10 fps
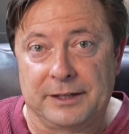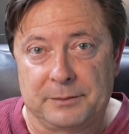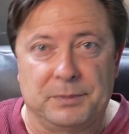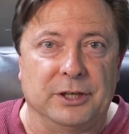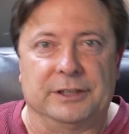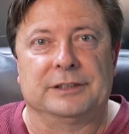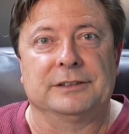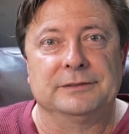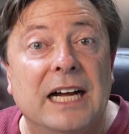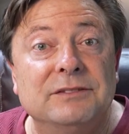at the Park."
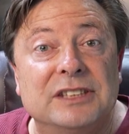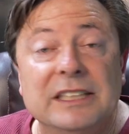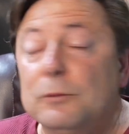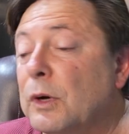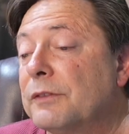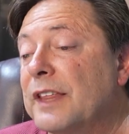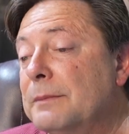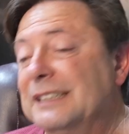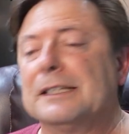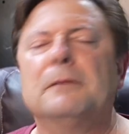Obviously, one of
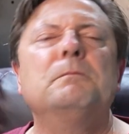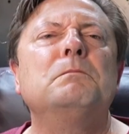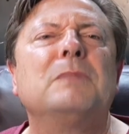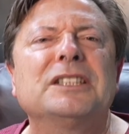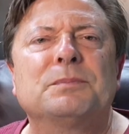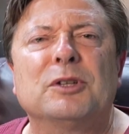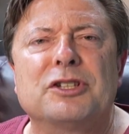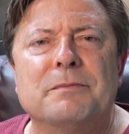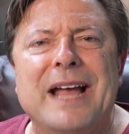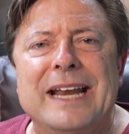them is much more
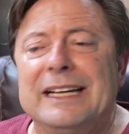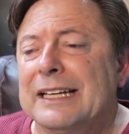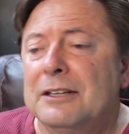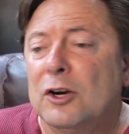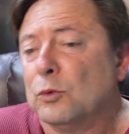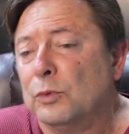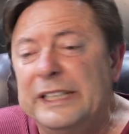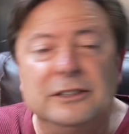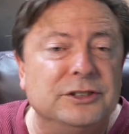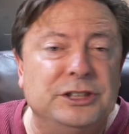dramatic and
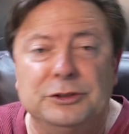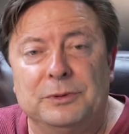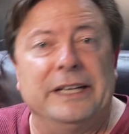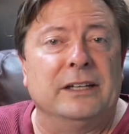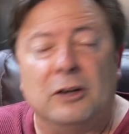reels you in.